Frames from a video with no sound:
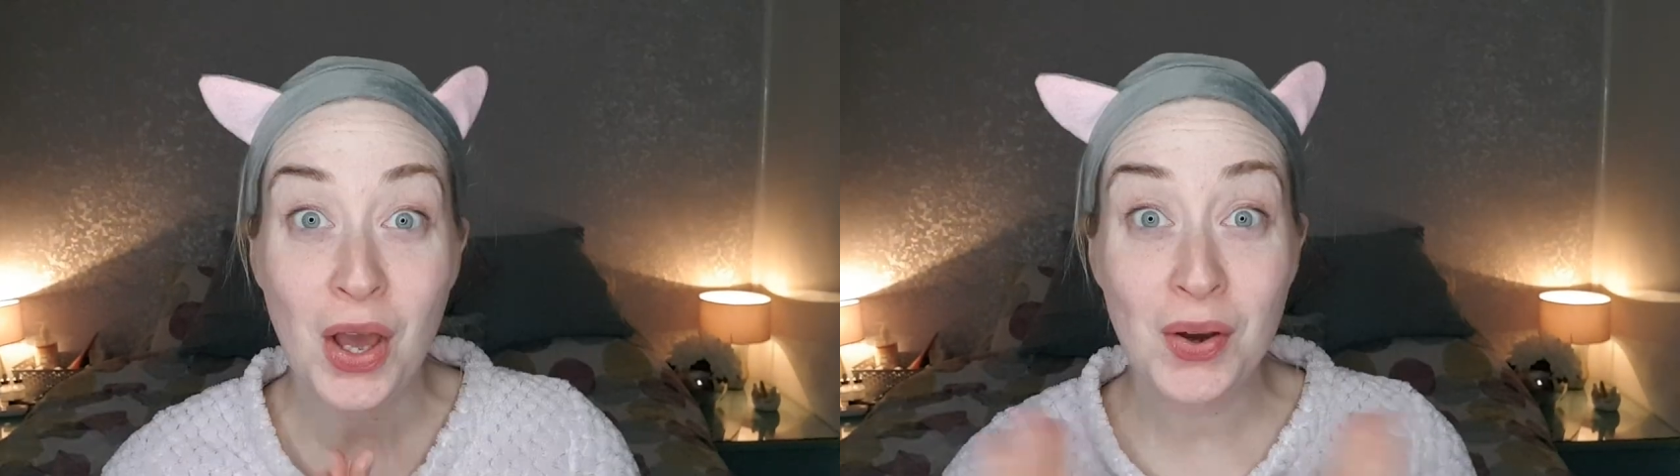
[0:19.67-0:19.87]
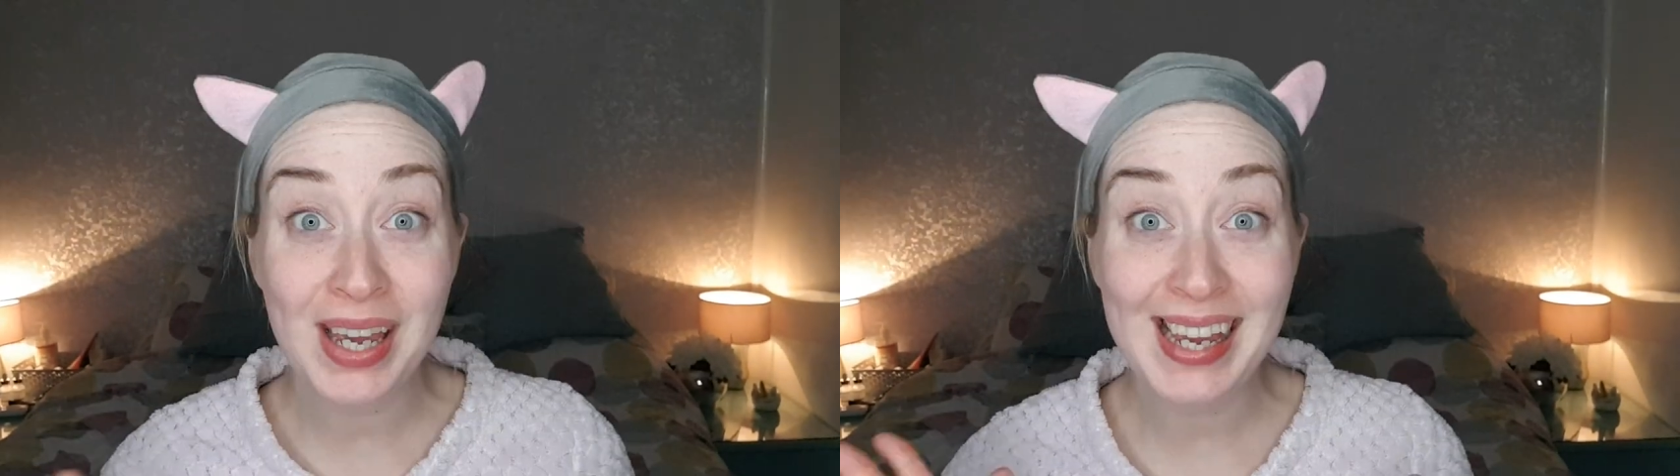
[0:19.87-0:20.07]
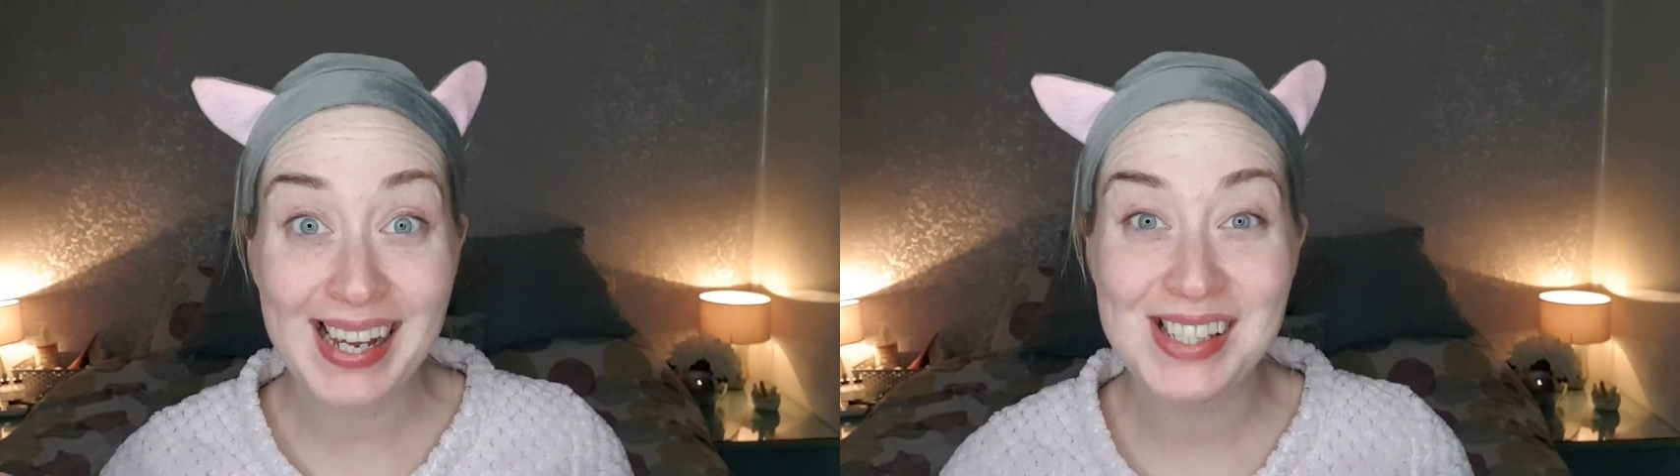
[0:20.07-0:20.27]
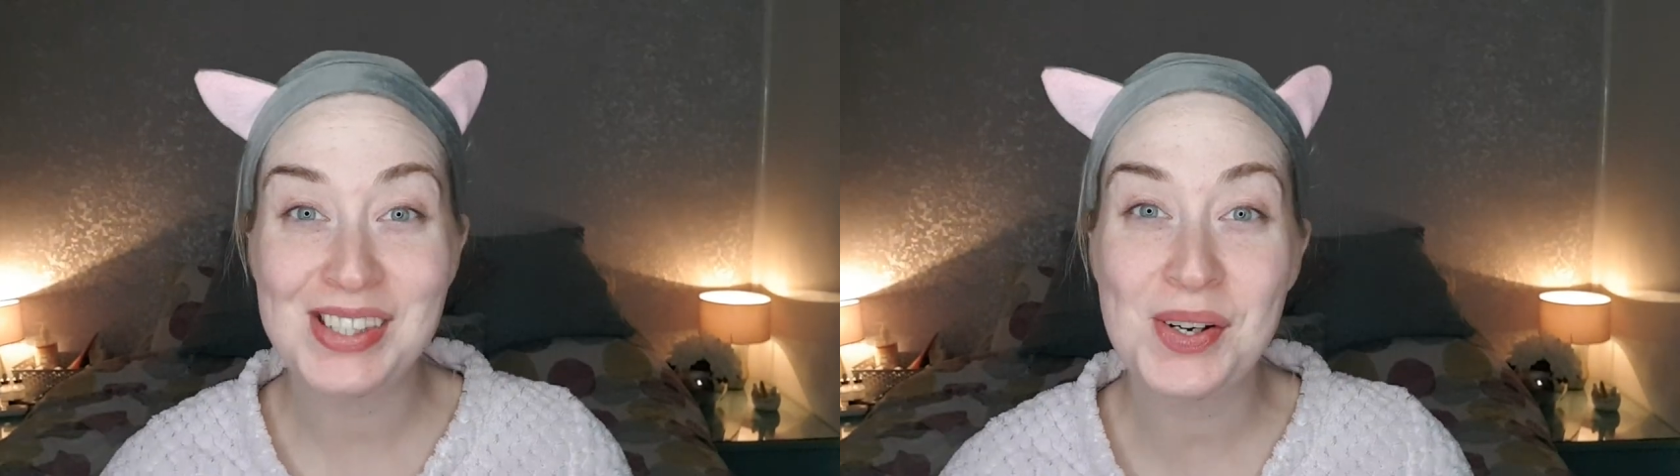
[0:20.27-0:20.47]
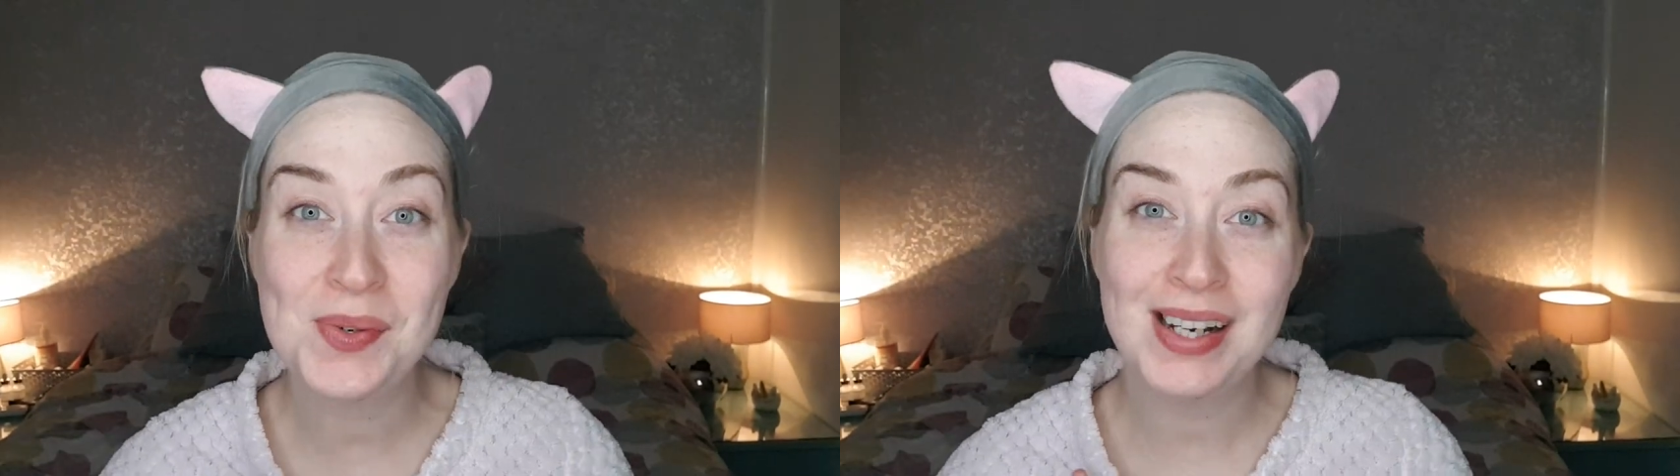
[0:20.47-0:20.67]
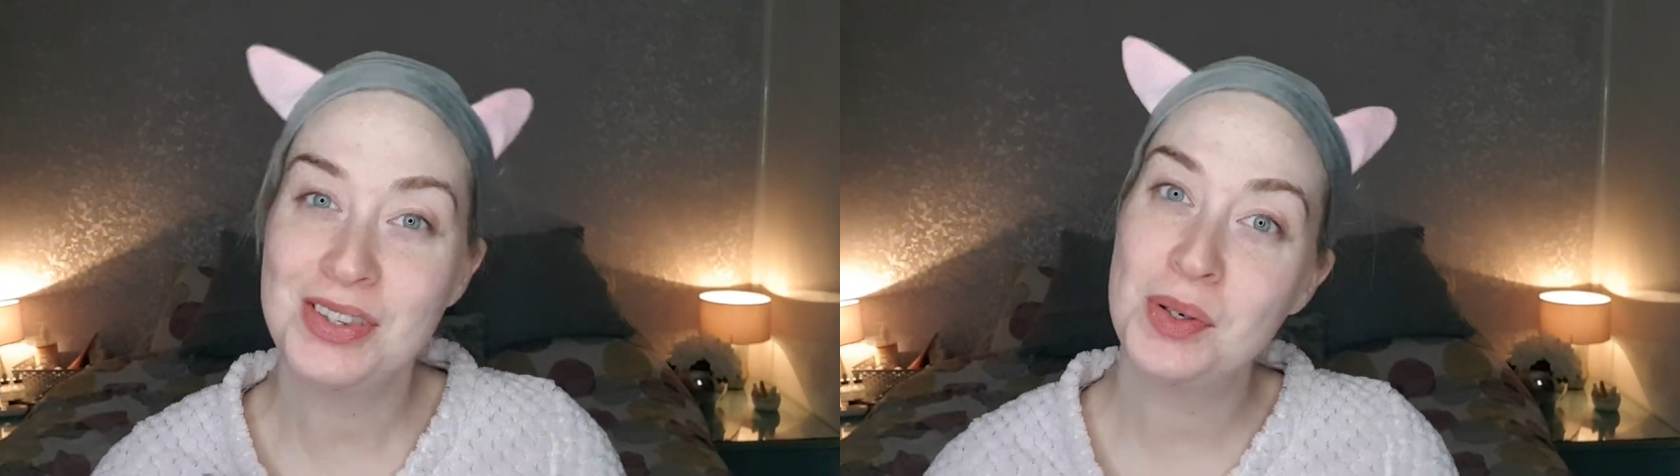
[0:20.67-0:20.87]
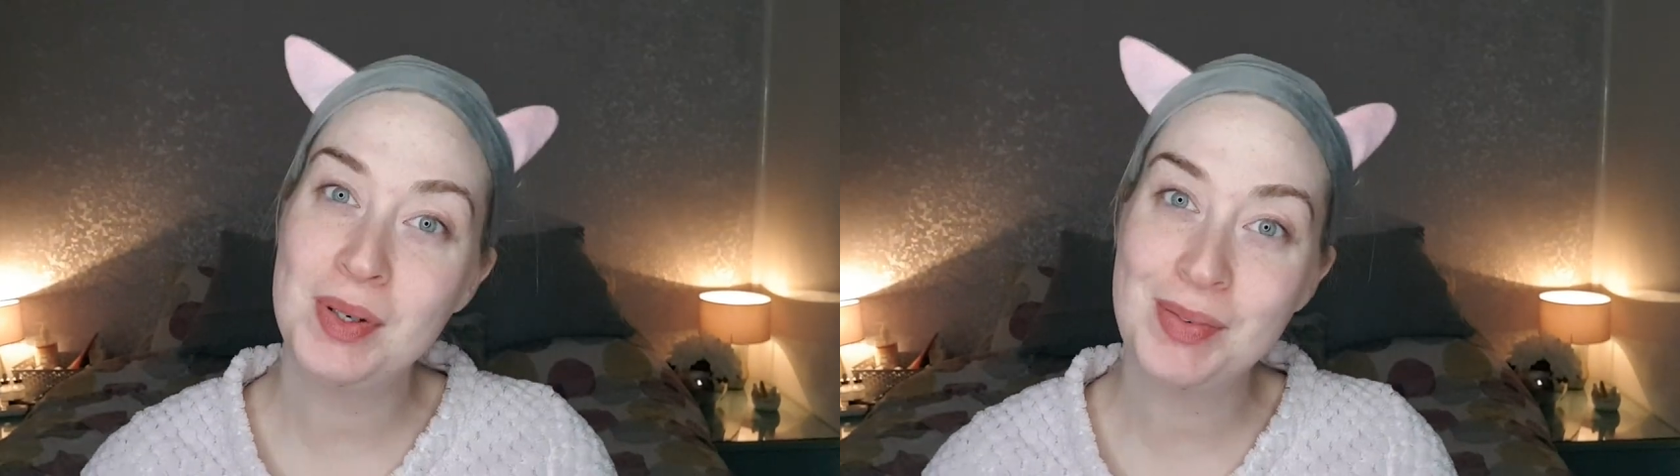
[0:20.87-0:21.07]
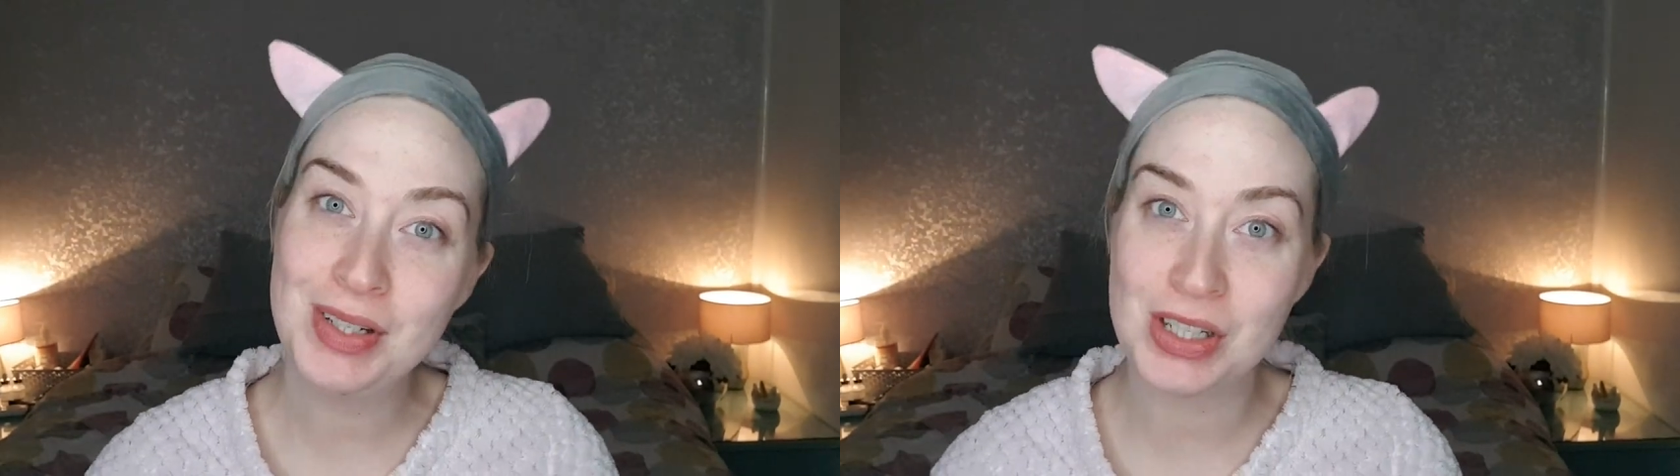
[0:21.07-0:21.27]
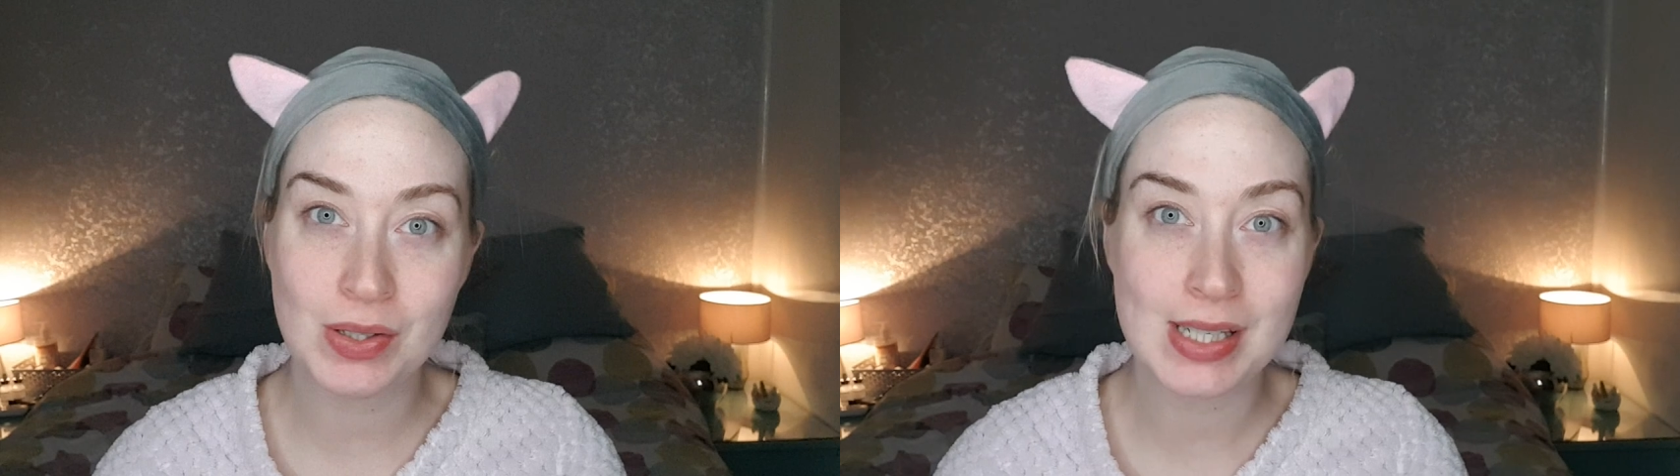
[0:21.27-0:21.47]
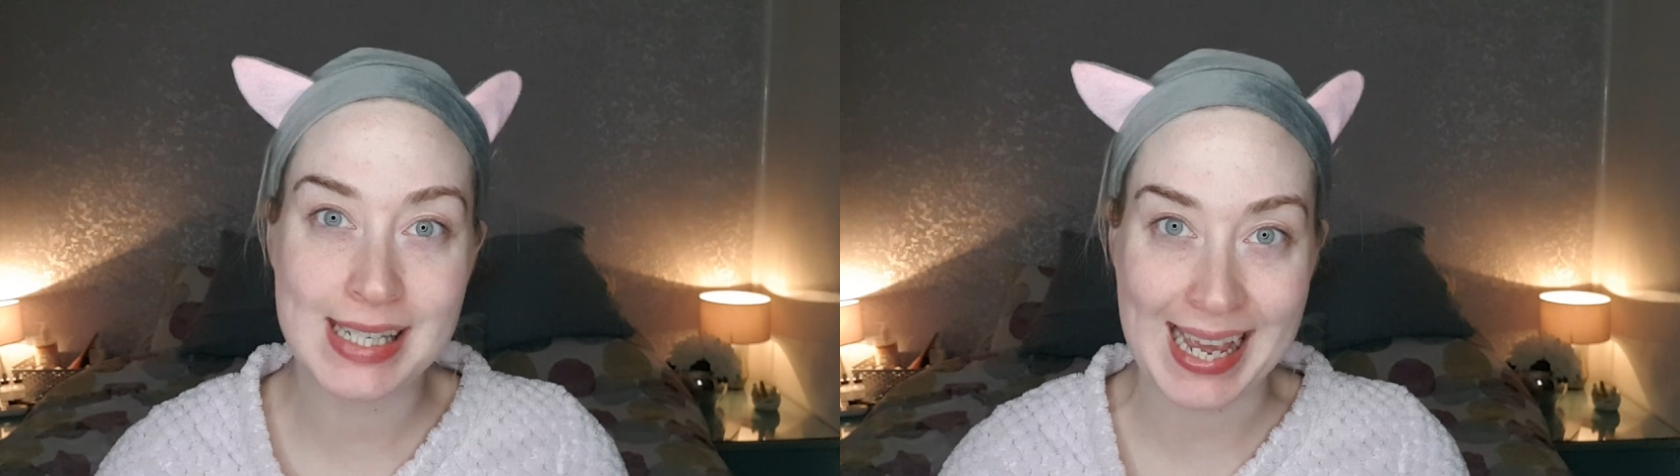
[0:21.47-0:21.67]
Okay guys, so what I thought we would do
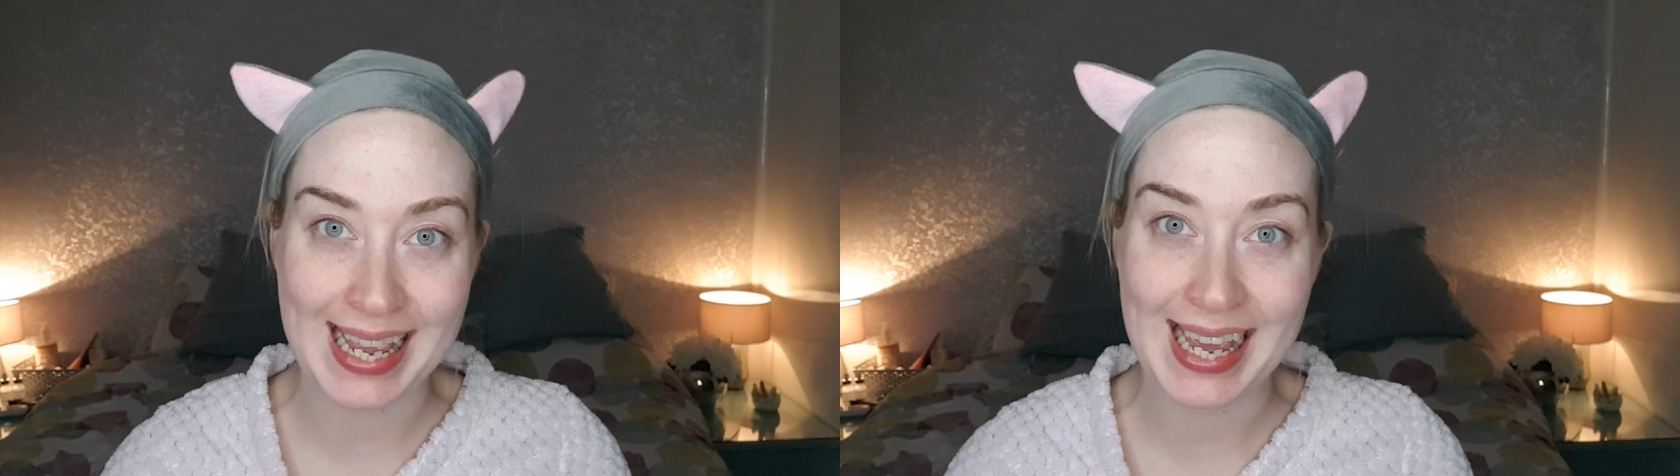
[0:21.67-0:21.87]
today,